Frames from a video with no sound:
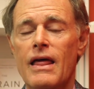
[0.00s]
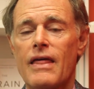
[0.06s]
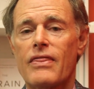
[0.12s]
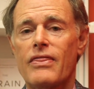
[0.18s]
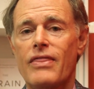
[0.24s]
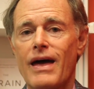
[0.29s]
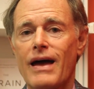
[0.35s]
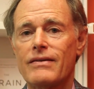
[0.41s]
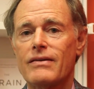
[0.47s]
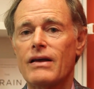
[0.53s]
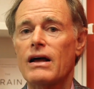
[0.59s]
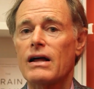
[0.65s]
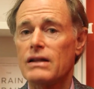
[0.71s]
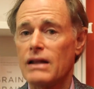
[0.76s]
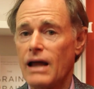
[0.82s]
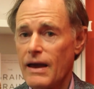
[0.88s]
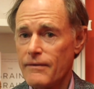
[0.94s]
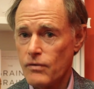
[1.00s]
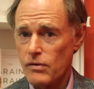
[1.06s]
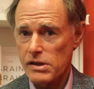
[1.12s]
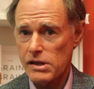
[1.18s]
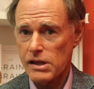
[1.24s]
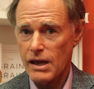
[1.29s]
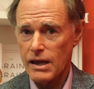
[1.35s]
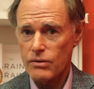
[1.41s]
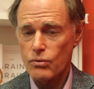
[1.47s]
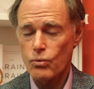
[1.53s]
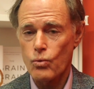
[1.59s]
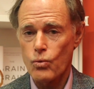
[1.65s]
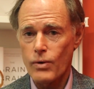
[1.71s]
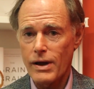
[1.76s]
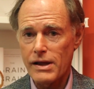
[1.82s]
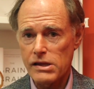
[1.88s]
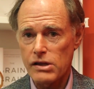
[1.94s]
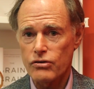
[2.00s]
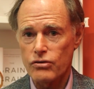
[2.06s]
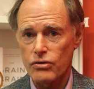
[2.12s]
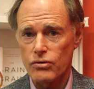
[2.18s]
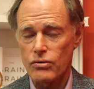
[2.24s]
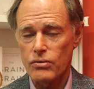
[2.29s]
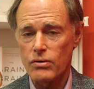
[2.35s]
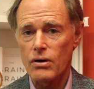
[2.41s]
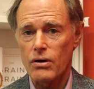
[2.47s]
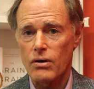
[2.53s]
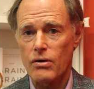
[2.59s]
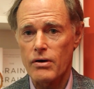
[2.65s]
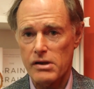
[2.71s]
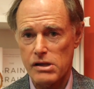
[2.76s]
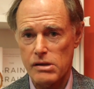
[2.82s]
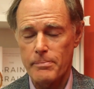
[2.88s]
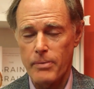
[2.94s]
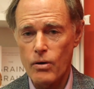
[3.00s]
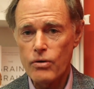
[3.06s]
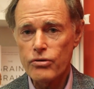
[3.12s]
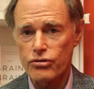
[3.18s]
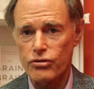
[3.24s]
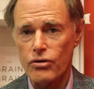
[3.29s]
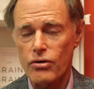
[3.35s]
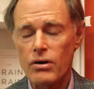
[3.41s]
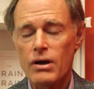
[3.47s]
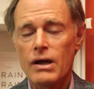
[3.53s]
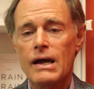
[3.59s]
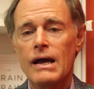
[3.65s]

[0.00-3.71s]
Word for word: that glyphosate residue or exposure